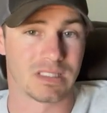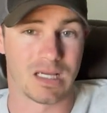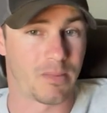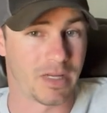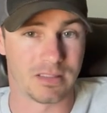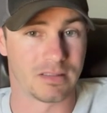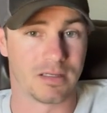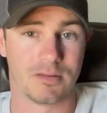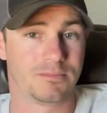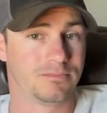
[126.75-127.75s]

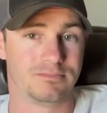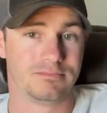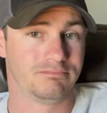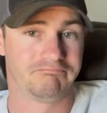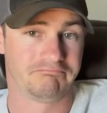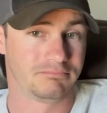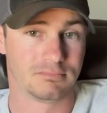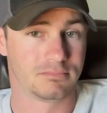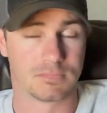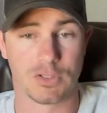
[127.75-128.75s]
They're
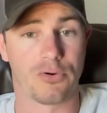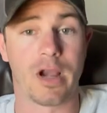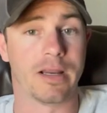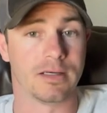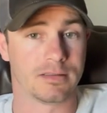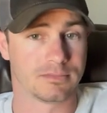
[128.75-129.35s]
great.